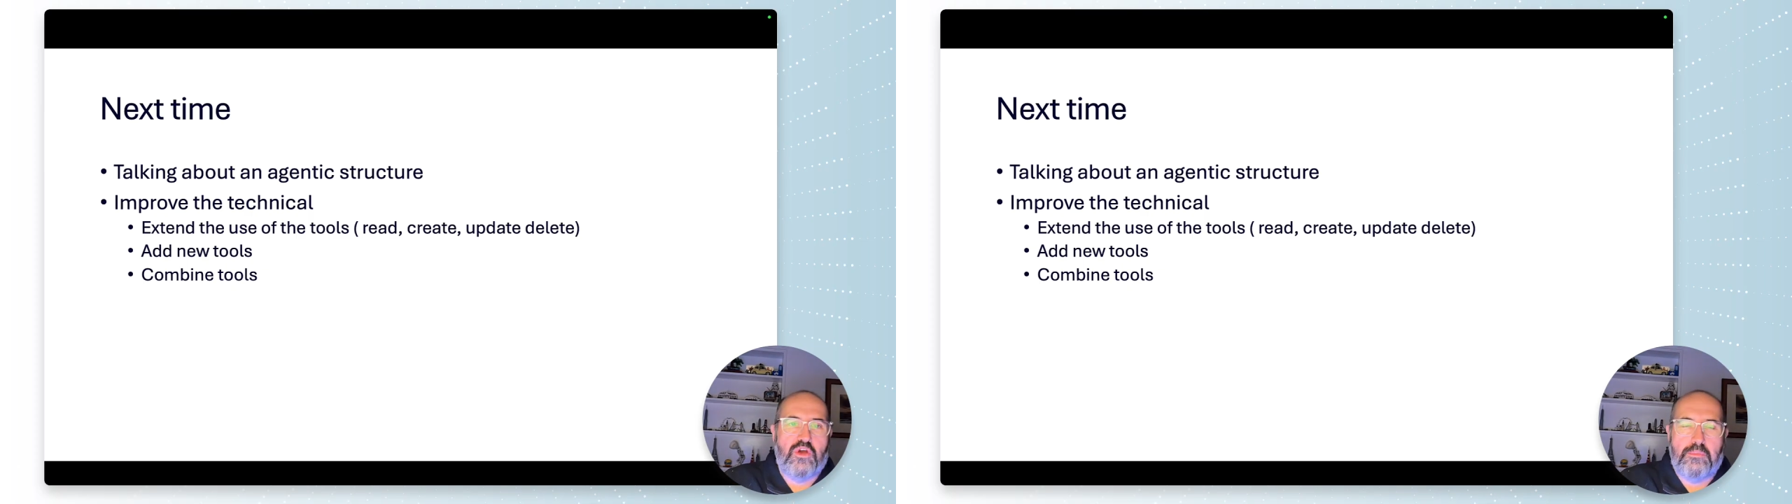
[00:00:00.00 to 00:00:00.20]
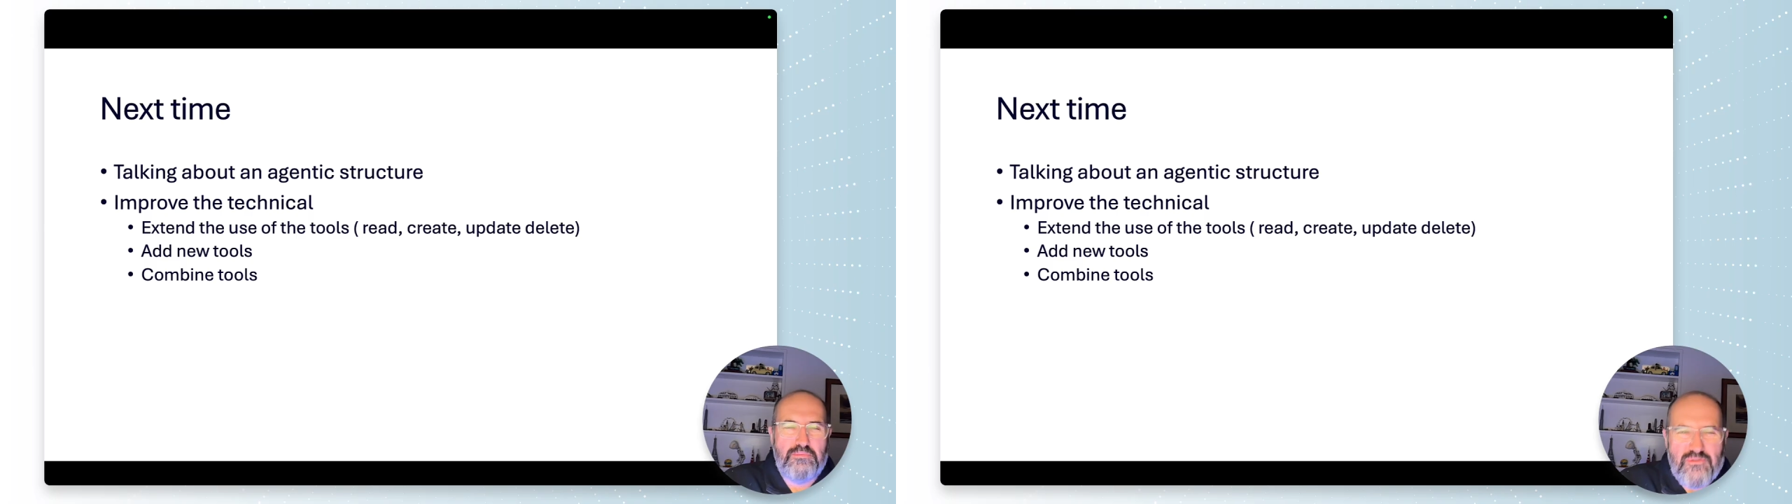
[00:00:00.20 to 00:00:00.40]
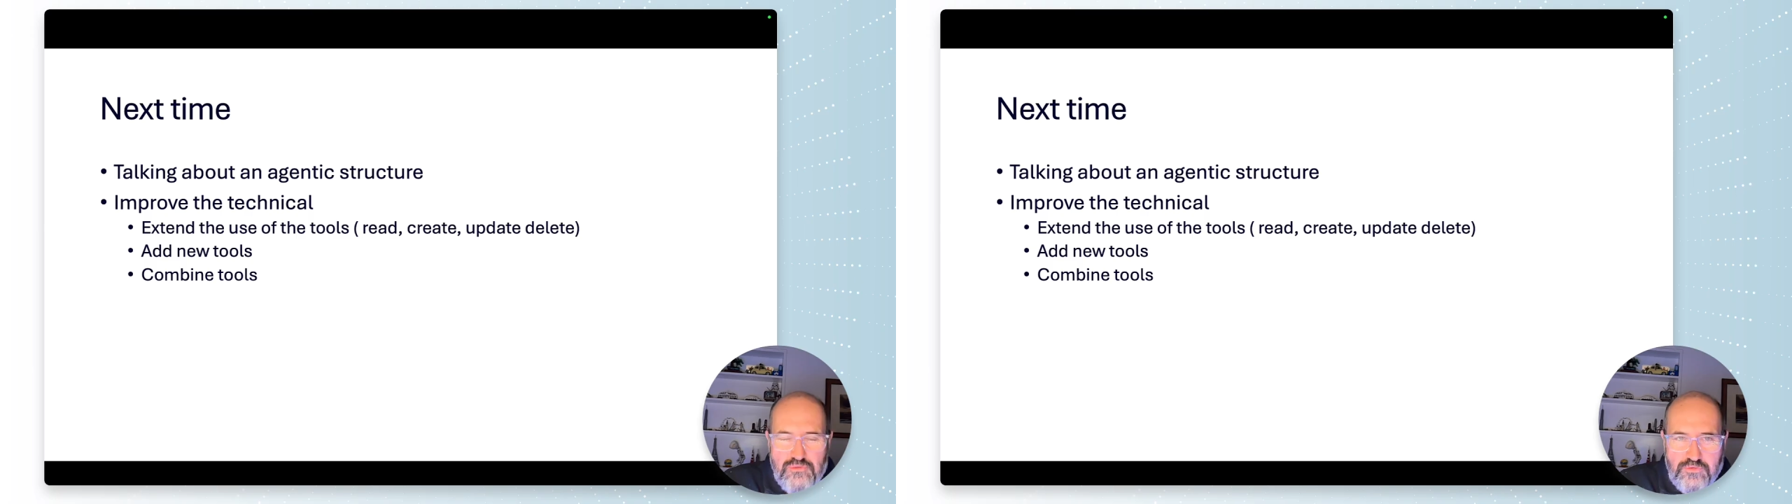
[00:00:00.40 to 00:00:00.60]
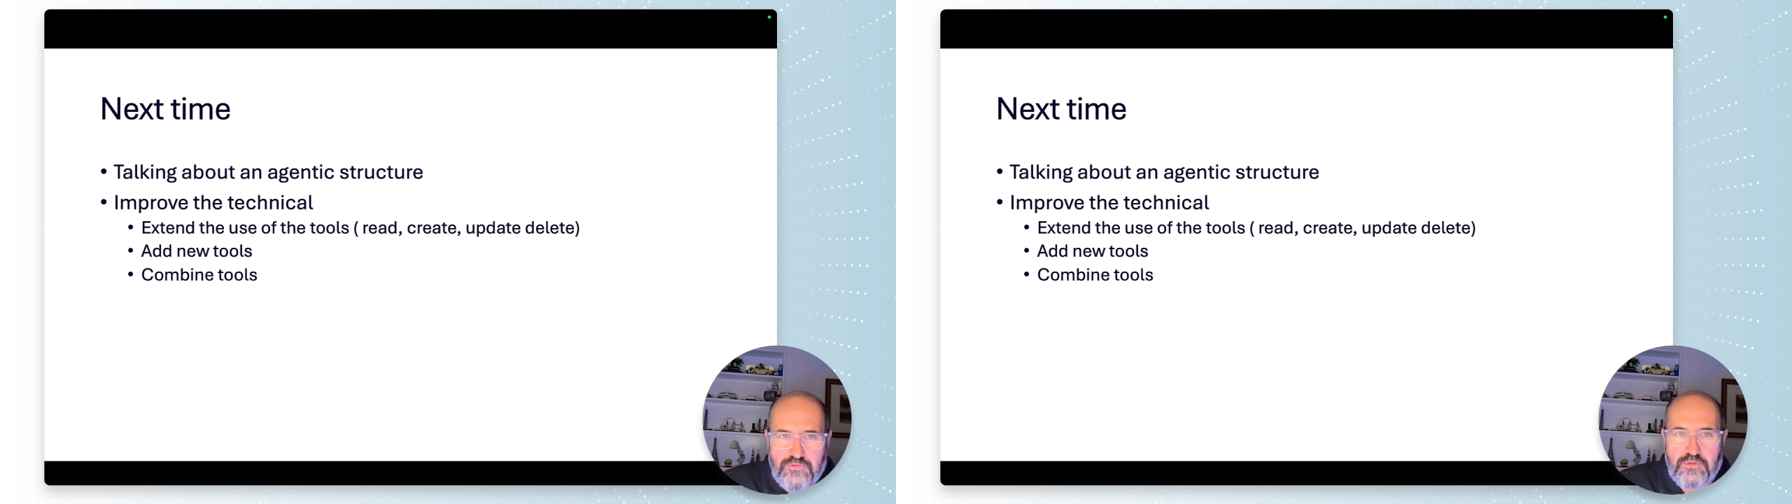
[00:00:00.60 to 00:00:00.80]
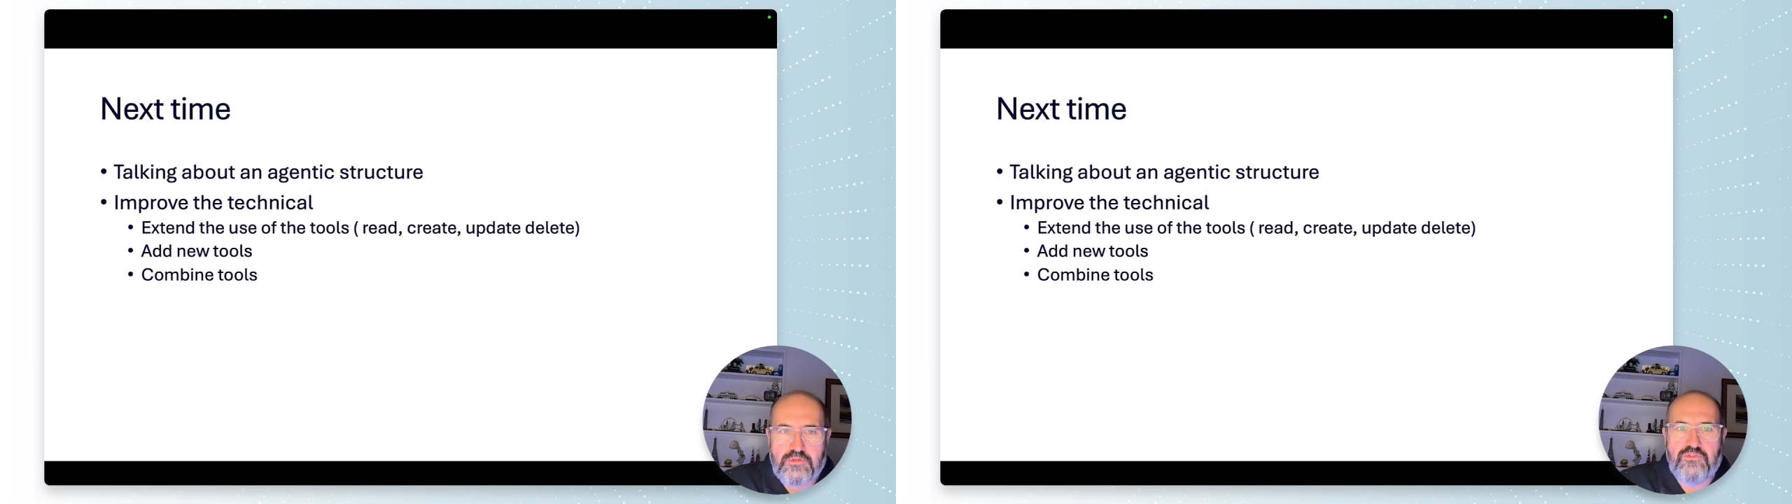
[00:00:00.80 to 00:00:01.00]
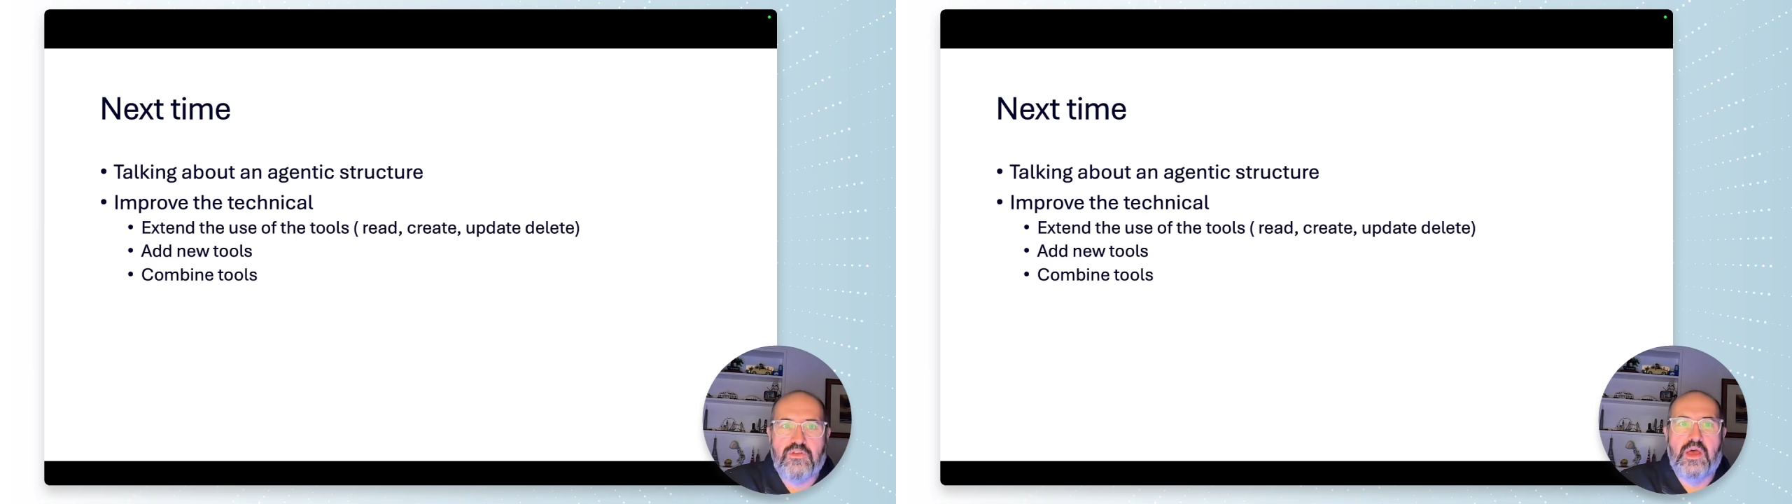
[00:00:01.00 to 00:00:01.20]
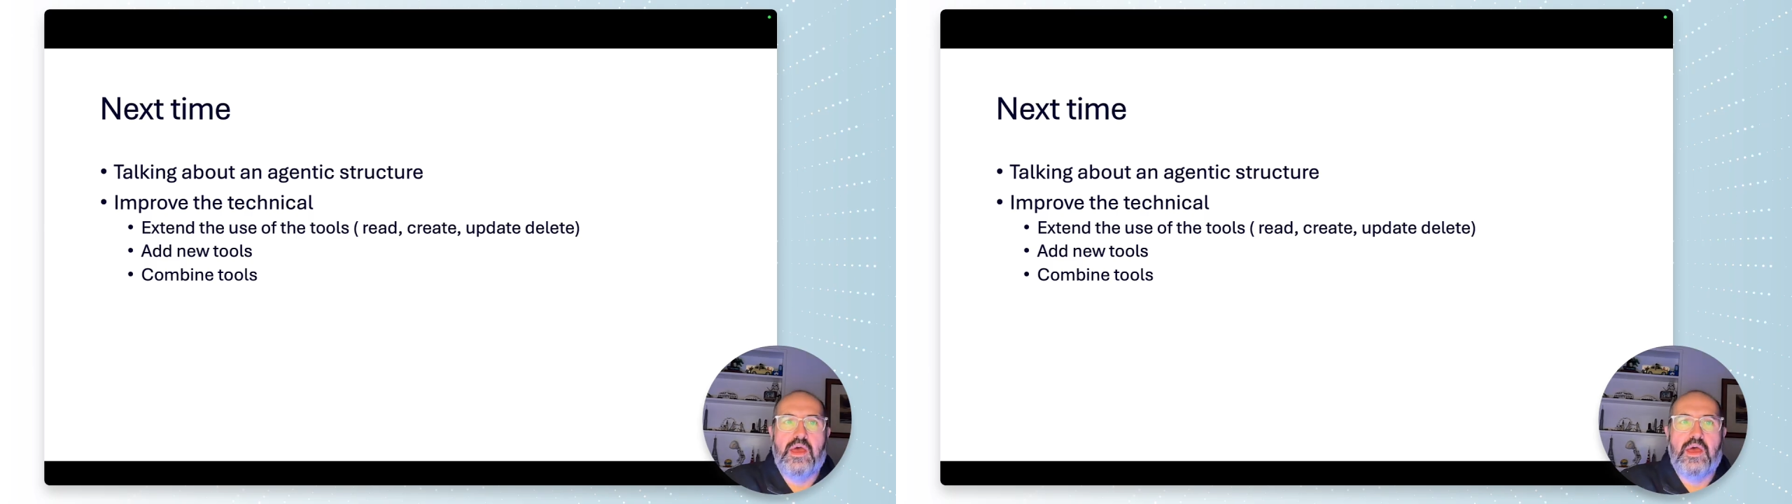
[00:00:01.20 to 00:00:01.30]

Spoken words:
approvals,